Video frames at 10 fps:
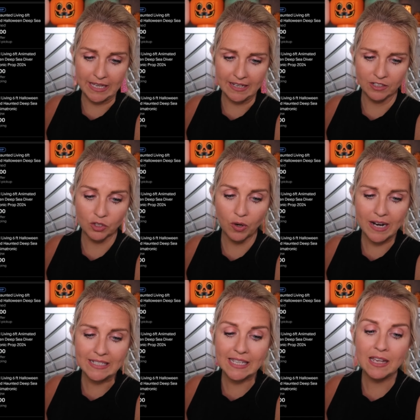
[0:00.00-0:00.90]
again is
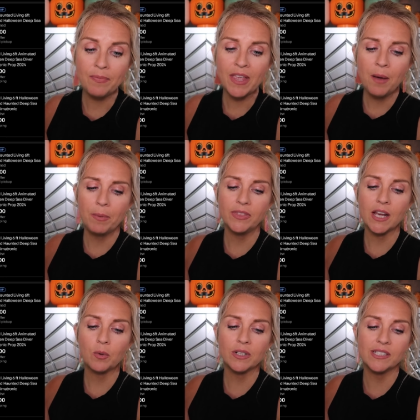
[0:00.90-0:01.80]
crazy, but
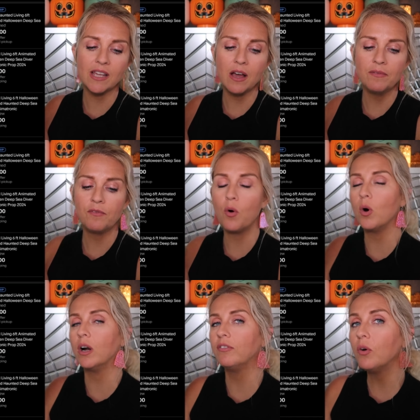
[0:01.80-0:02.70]
there were some
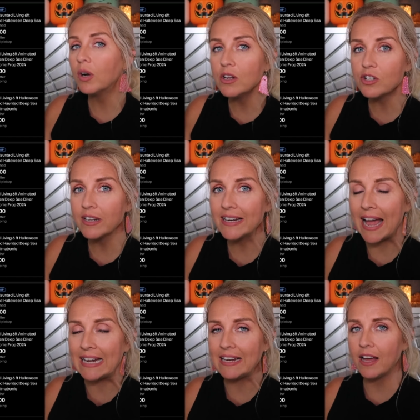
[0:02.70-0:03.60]
for four hundred
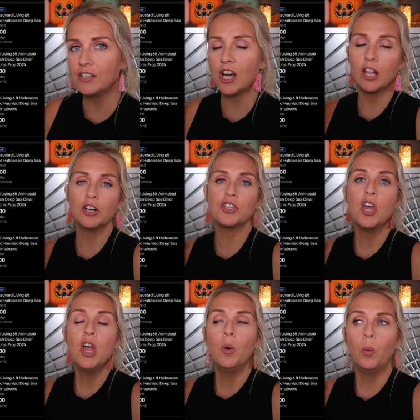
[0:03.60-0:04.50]
ninety-nine dollars
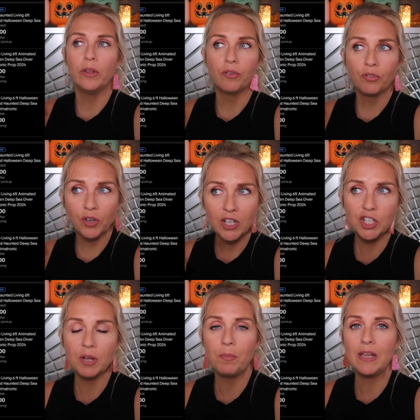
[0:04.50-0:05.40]
with free
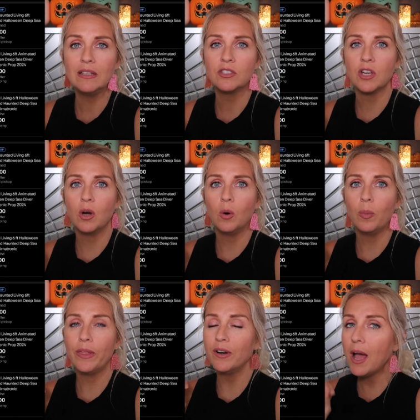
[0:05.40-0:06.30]
shipping.
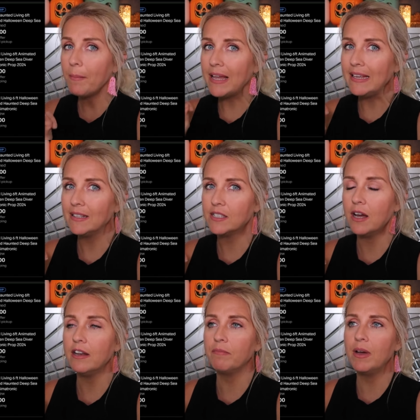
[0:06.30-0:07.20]
So they're not making a
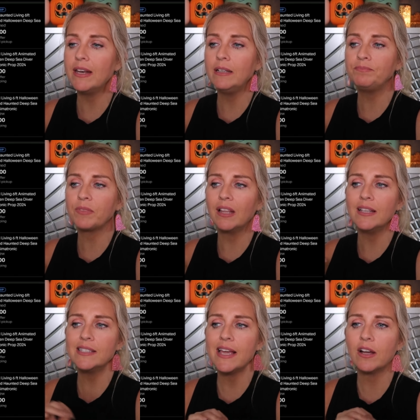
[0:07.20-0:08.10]
ton of money.
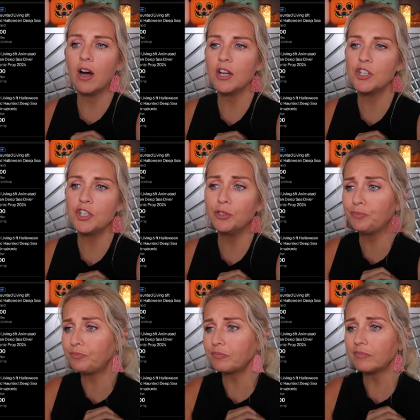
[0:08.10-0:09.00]
Let's say it cost you